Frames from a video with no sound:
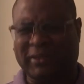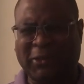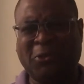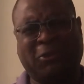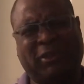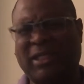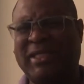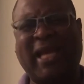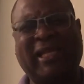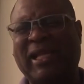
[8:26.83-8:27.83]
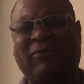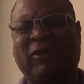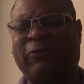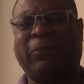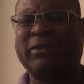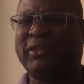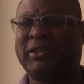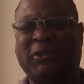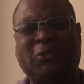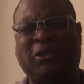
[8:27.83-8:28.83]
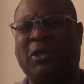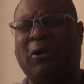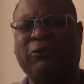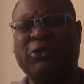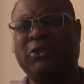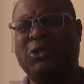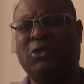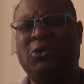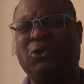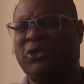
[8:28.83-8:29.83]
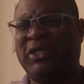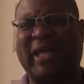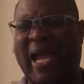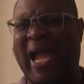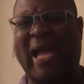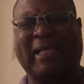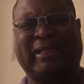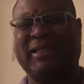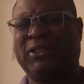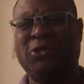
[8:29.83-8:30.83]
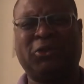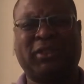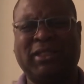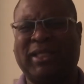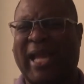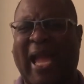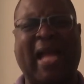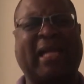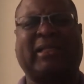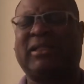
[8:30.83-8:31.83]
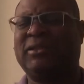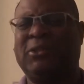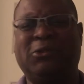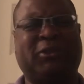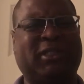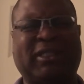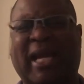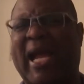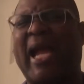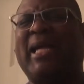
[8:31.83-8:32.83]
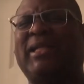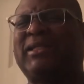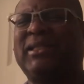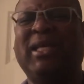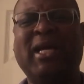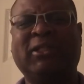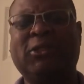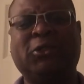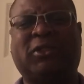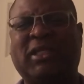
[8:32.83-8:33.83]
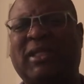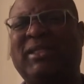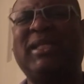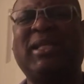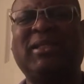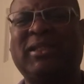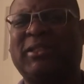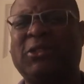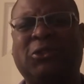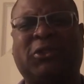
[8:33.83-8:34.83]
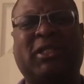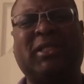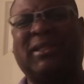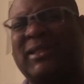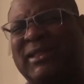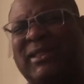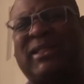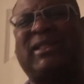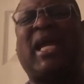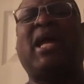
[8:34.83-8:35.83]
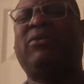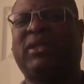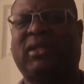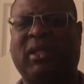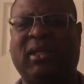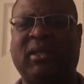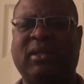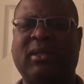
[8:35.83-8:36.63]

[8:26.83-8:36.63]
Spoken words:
Do you see that level of pursuit, y'all? Do you see the action? Do you see the action? Do you see the action? Do you see the diligence? Do you see the sincerity?